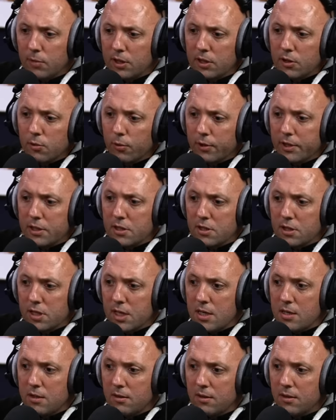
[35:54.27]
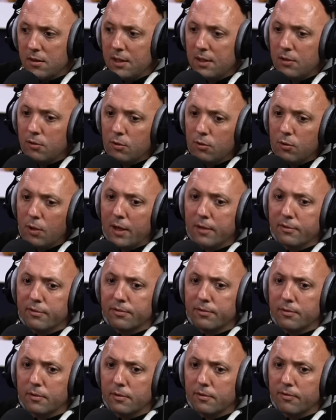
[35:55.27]
like what he's saying, that they do
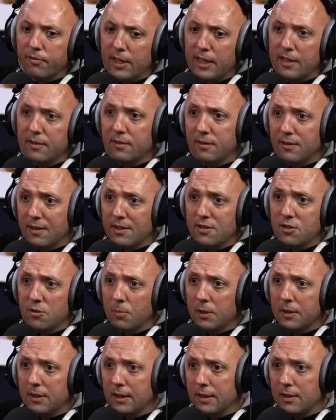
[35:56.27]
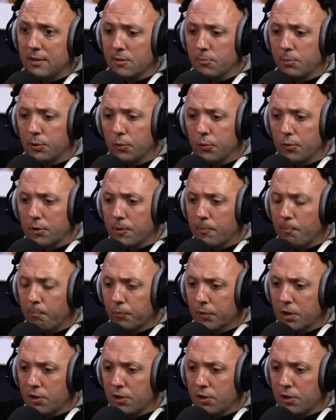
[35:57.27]
have faith in his ability to build a